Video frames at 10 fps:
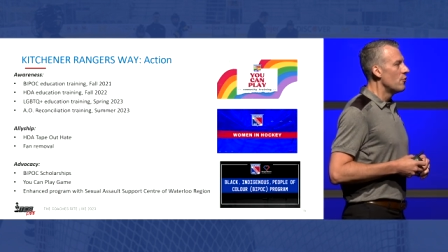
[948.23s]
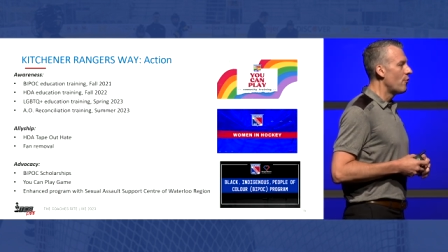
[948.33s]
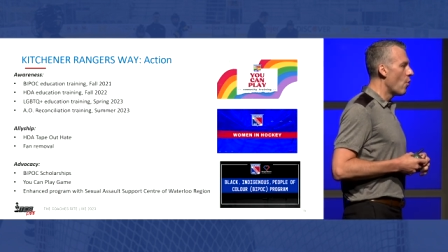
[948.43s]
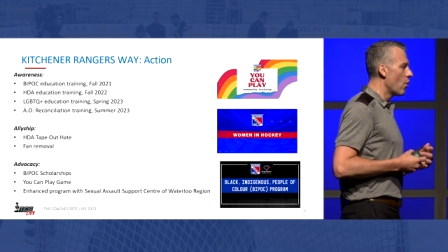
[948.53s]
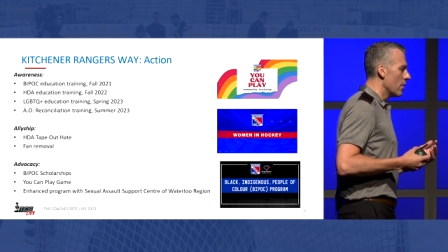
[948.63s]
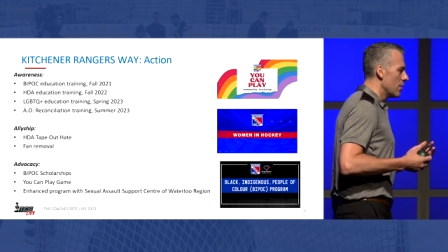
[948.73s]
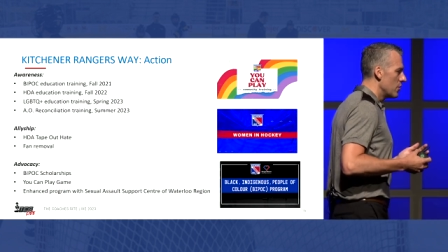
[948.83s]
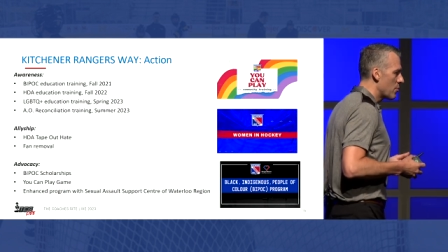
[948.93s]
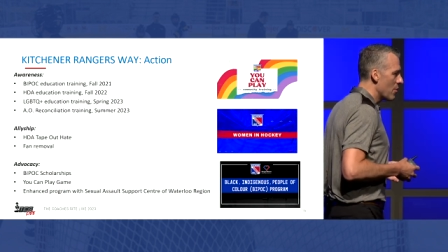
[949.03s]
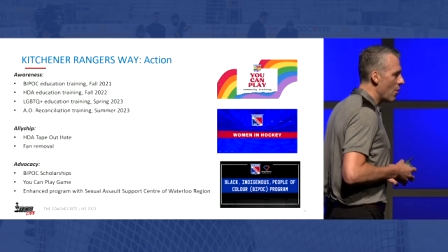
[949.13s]

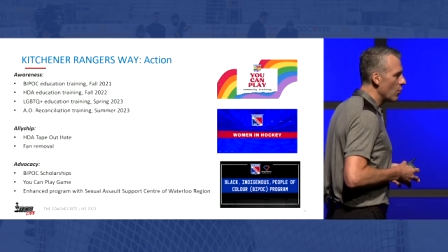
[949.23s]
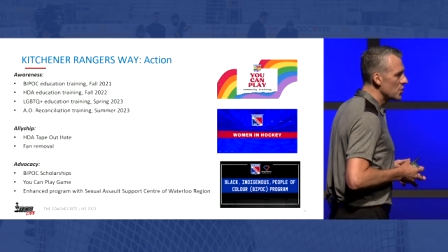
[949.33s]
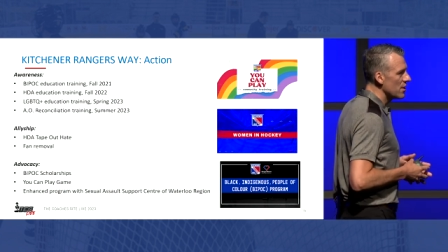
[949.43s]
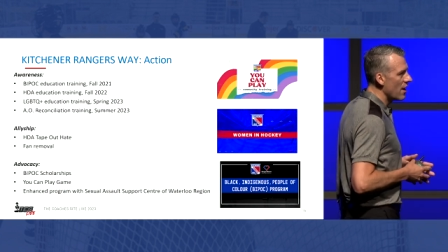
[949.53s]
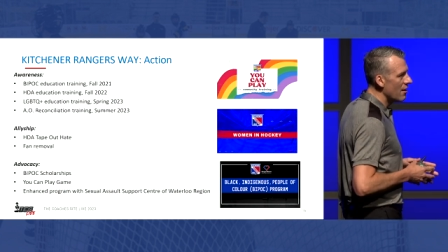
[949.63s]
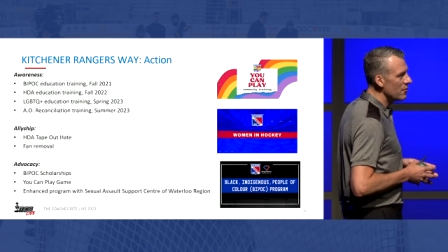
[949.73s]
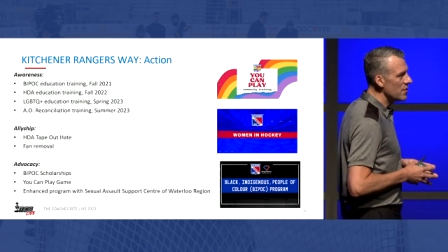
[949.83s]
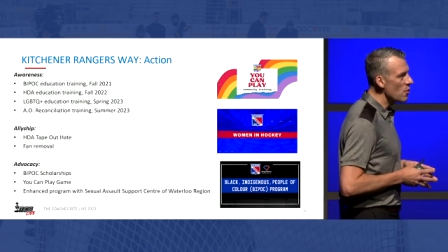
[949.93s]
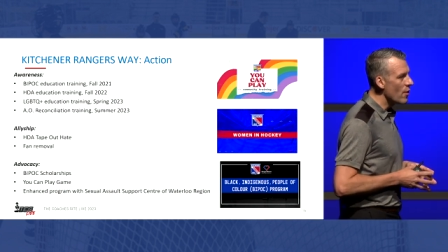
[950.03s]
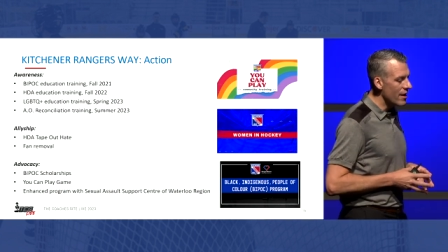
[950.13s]
for the promotion of
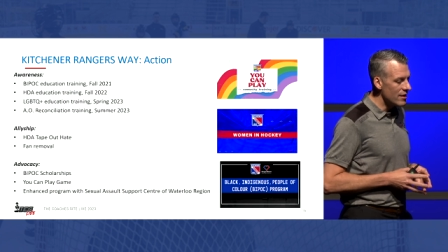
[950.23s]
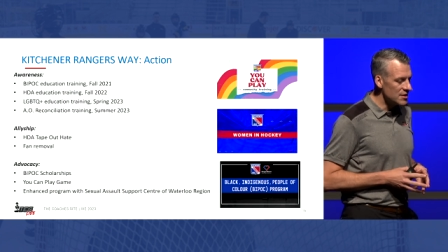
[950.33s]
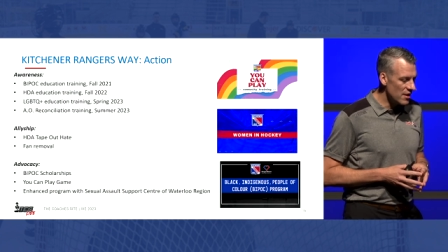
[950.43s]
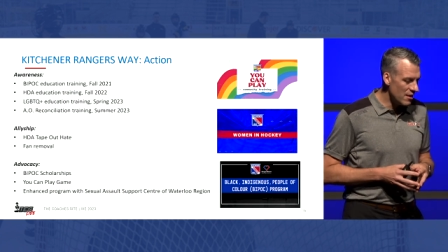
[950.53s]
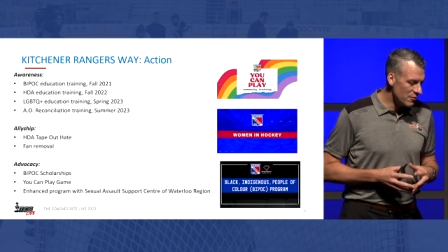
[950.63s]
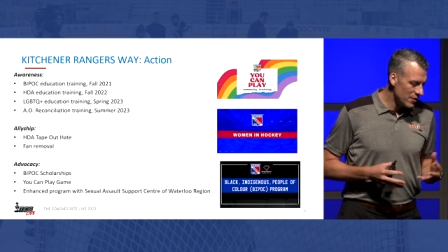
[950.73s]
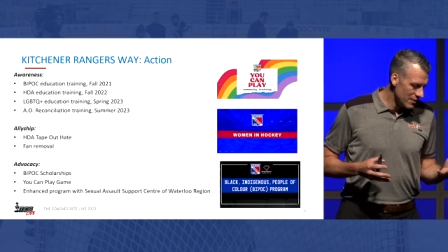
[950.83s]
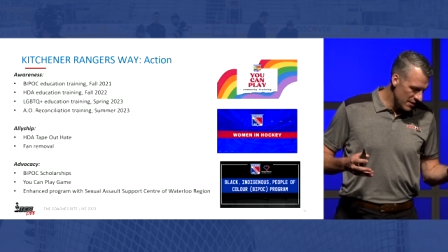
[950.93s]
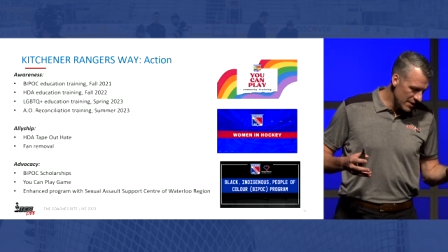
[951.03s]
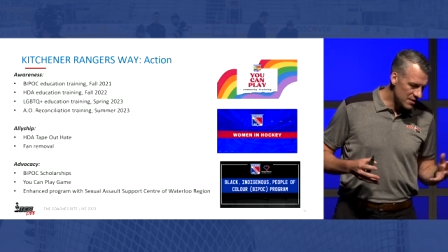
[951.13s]
and the awareness of
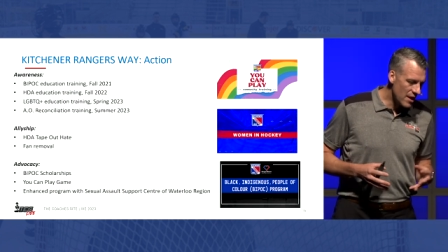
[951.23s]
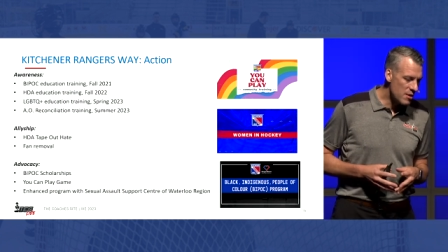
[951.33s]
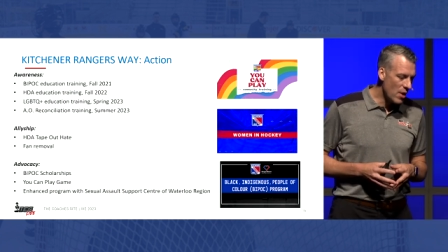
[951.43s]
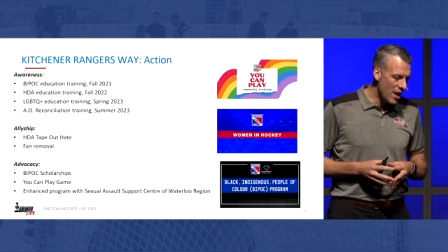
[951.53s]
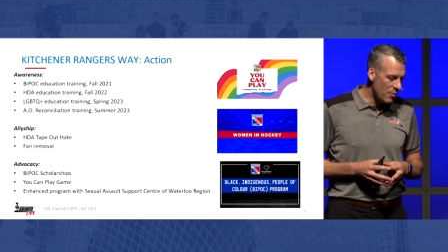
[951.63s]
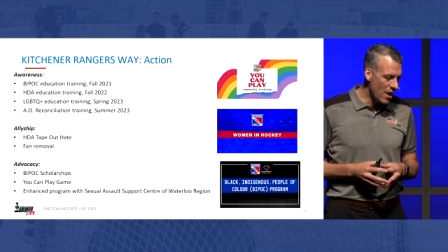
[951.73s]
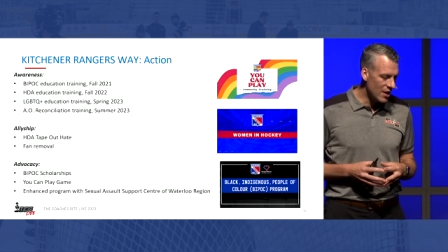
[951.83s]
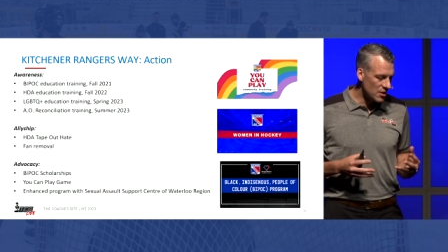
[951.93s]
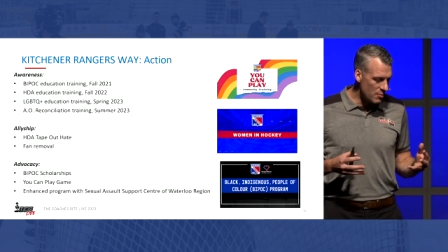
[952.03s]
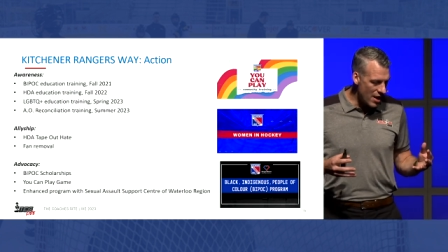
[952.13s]
things like
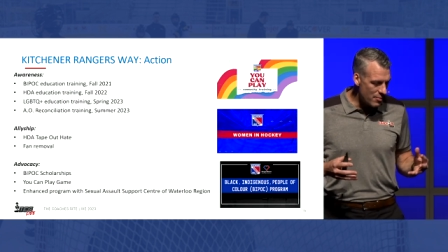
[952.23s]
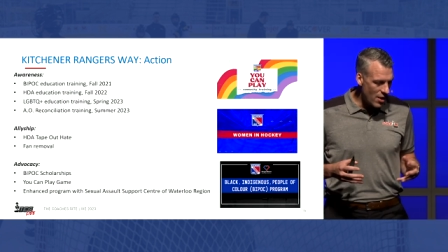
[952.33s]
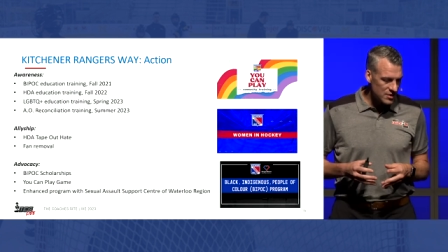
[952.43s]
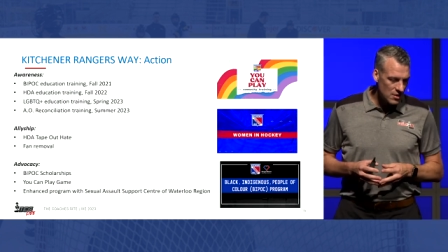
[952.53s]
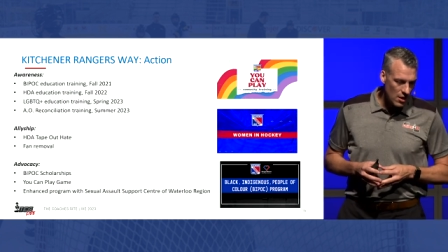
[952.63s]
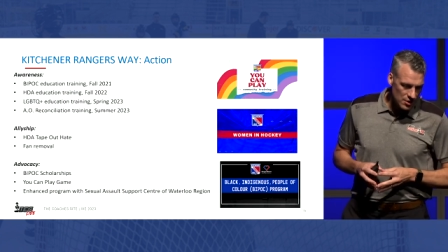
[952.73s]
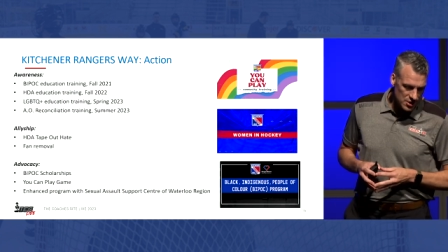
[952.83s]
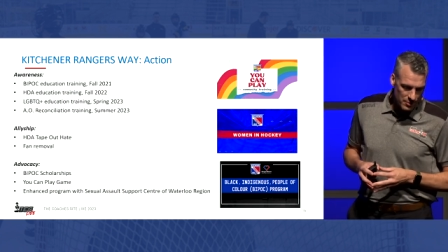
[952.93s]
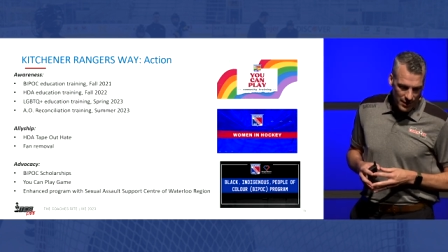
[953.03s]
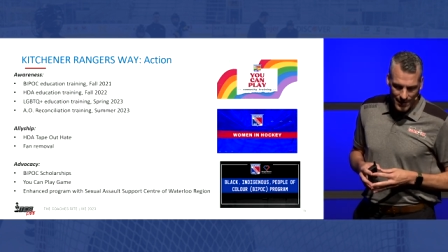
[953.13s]
BIPOCs, our BIPOC
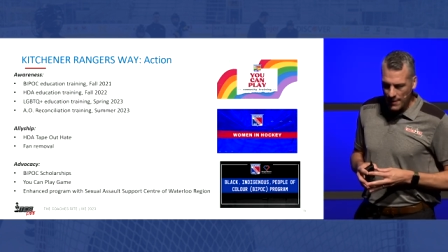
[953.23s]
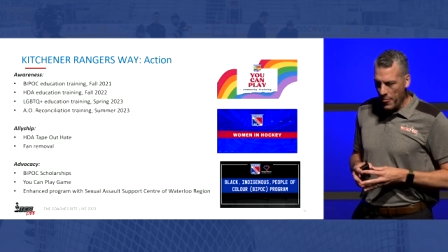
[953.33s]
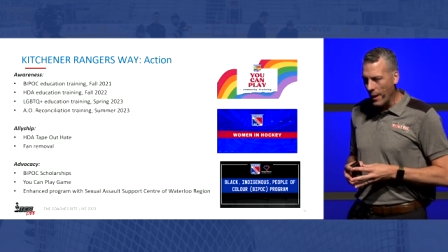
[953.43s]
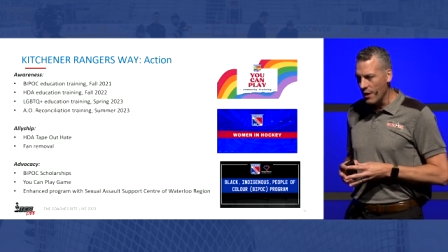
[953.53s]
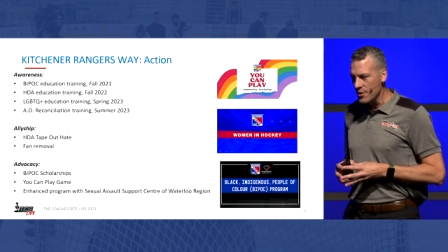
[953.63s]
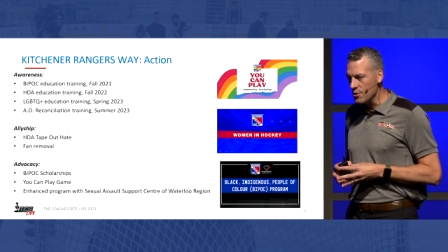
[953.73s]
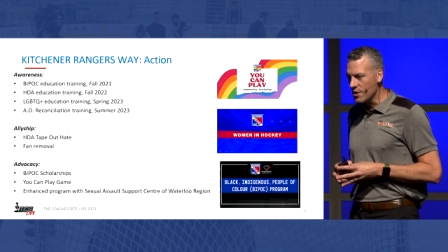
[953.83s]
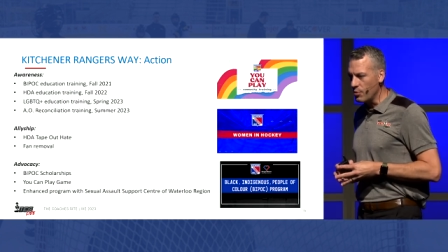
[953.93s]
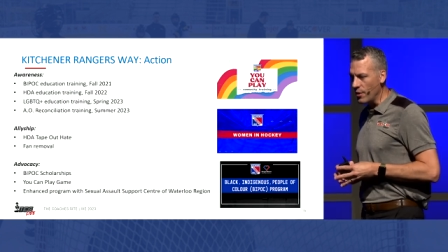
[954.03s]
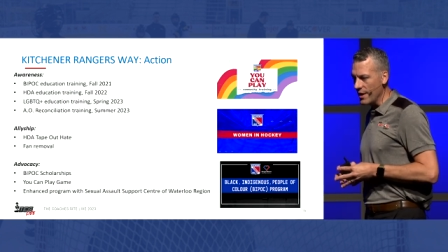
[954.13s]
scholarship, our
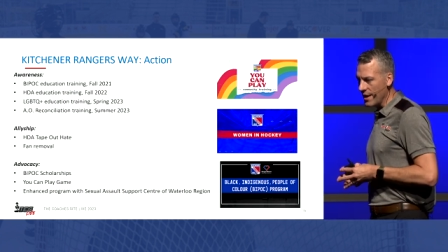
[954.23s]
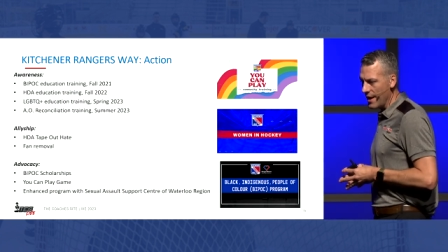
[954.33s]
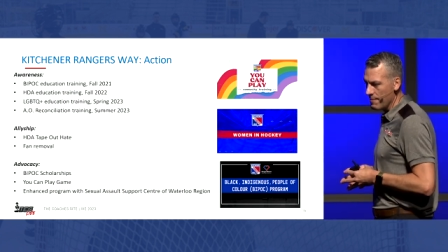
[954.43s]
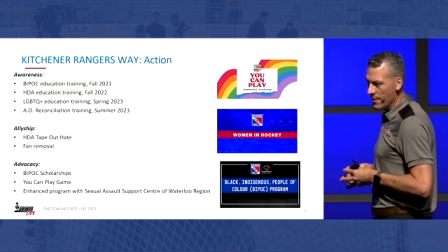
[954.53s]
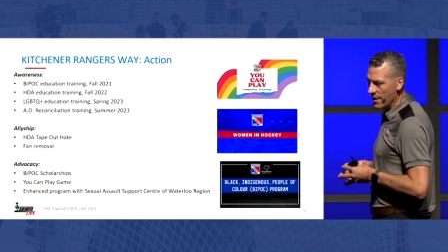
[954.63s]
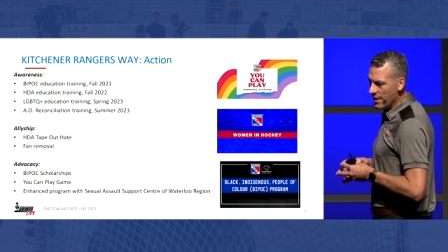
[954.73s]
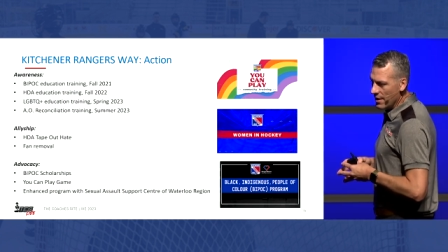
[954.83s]
You Can Play game,